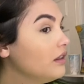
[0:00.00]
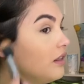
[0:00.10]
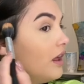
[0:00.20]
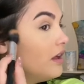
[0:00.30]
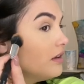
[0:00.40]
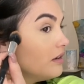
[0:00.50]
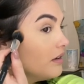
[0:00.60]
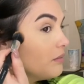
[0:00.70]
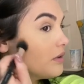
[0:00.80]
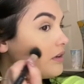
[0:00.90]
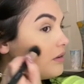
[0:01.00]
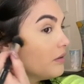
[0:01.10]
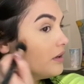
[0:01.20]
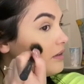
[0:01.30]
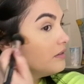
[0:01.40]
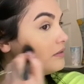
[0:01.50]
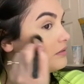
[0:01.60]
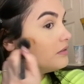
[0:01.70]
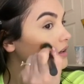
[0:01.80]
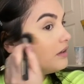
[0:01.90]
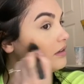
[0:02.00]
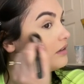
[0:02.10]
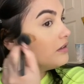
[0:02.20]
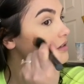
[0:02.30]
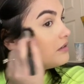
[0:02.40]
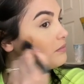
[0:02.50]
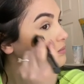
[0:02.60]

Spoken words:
Then I'm gonna go in and